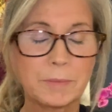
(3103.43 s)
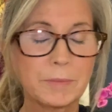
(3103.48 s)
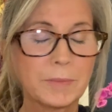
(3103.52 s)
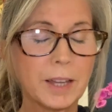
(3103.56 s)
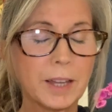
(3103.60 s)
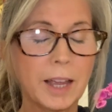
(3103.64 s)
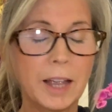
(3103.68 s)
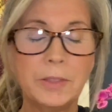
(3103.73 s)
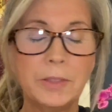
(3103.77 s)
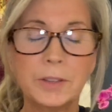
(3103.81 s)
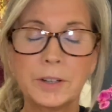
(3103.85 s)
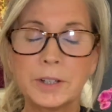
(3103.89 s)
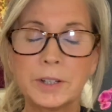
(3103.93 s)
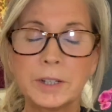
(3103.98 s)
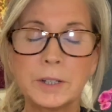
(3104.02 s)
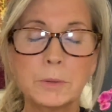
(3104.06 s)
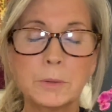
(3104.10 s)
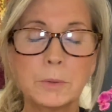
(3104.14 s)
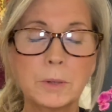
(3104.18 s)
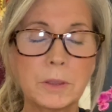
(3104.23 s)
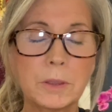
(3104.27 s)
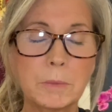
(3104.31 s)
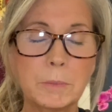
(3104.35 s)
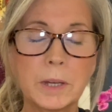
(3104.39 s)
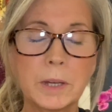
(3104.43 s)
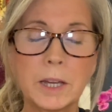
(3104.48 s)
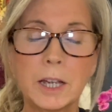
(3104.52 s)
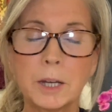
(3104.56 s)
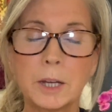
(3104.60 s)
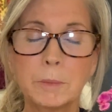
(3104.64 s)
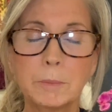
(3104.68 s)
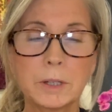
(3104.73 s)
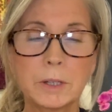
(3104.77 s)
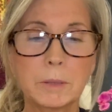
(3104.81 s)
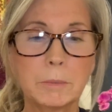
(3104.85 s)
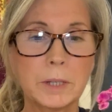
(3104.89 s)
And they're here with me,
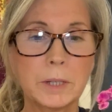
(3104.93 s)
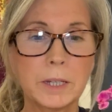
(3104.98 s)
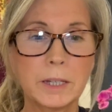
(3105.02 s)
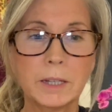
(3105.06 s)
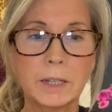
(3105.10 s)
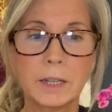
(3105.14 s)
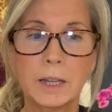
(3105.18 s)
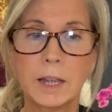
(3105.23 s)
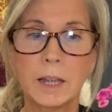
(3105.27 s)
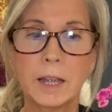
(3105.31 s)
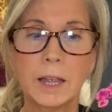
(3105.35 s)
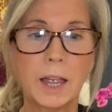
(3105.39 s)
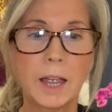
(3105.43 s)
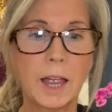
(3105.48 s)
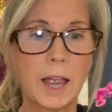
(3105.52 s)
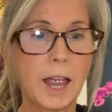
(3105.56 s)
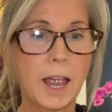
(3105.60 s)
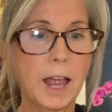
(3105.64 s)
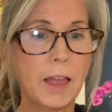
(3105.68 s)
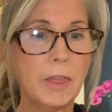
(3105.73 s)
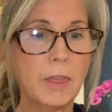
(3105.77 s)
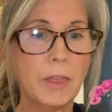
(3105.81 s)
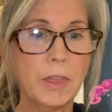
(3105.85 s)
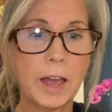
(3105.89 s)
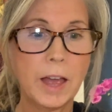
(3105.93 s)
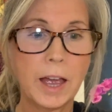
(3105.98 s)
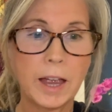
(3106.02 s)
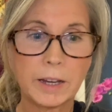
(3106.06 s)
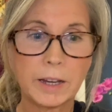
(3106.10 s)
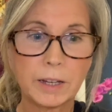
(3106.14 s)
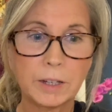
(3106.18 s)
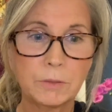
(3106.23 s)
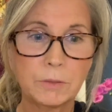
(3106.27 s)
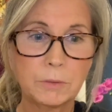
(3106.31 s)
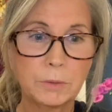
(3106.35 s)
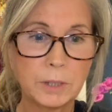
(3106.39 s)
helping me. And that
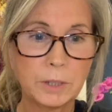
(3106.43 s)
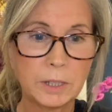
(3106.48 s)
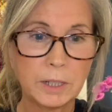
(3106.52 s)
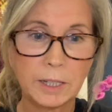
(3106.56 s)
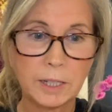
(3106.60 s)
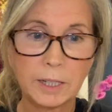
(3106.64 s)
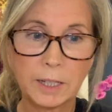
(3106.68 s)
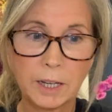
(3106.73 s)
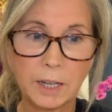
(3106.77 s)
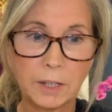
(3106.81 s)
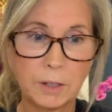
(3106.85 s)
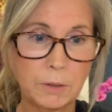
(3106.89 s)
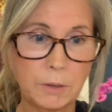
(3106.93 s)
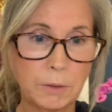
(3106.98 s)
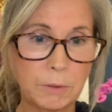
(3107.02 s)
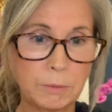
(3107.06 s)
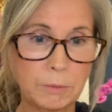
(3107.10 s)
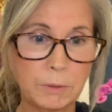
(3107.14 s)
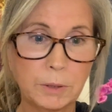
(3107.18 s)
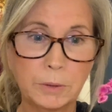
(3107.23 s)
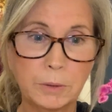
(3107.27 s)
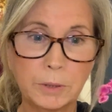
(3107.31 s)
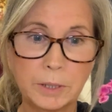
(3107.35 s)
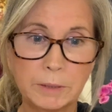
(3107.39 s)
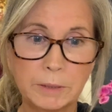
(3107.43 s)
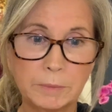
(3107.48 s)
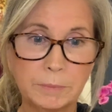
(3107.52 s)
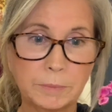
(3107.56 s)
can really get you through it.